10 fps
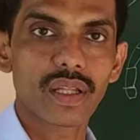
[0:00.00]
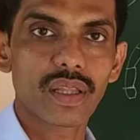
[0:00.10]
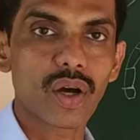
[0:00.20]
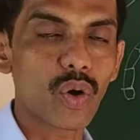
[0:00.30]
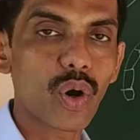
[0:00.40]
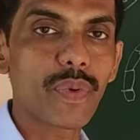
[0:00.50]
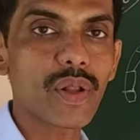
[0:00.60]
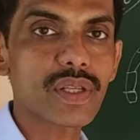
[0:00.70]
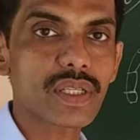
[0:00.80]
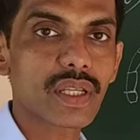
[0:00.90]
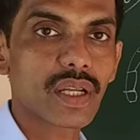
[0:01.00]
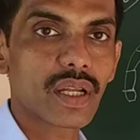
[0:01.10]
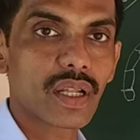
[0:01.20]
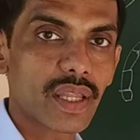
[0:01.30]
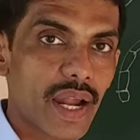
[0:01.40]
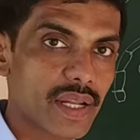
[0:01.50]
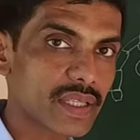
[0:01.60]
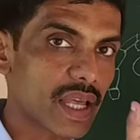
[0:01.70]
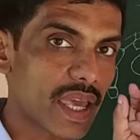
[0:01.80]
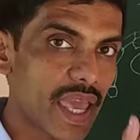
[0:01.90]
the ovules, that
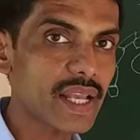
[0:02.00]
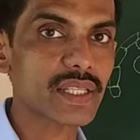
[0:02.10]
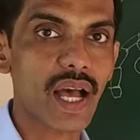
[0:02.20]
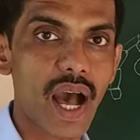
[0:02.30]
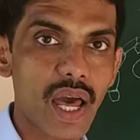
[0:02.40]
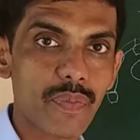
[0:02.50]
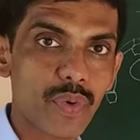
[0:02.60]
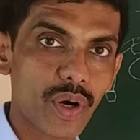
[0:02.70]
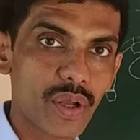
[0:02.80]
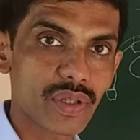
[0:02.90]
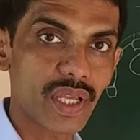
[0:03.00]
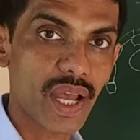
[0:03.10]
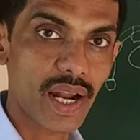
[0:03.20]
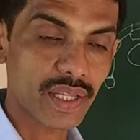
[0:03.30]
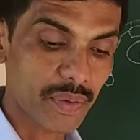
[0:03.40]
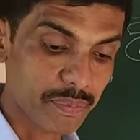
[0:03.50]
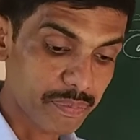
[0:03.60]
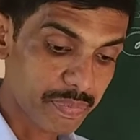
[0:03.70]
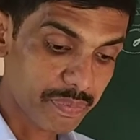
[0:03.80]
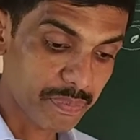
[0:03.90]
is the eggs are produced. They are the
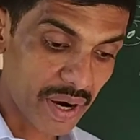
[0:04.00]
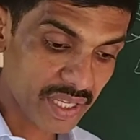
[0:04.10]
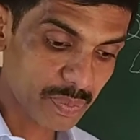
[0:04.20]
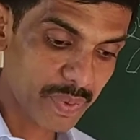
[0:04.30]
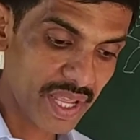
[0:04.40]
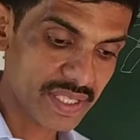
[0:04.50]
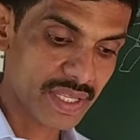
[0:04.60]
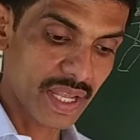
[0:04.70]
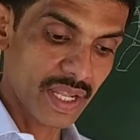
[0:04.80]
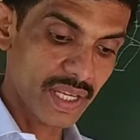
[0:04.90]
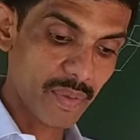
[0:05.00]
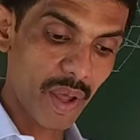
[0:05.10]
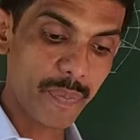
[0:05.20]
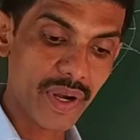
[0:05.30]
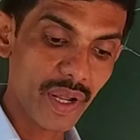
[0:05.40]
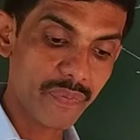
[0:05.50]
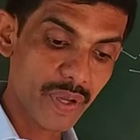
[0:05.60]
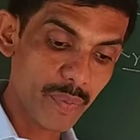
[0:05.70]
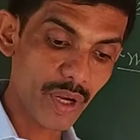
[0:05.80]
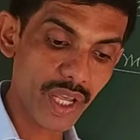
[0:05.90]
birthplace development of
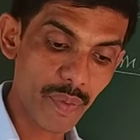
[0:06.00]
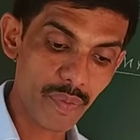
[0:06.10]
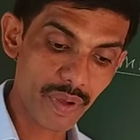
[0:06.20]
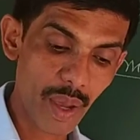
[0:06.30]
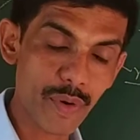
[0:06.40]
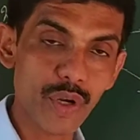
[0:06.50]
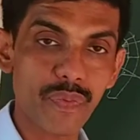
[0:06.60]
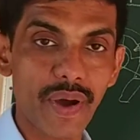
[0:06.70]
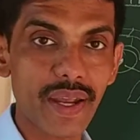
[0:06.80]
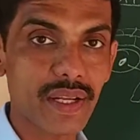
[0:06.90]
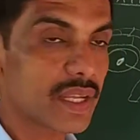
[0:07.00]
human gam gametophyte,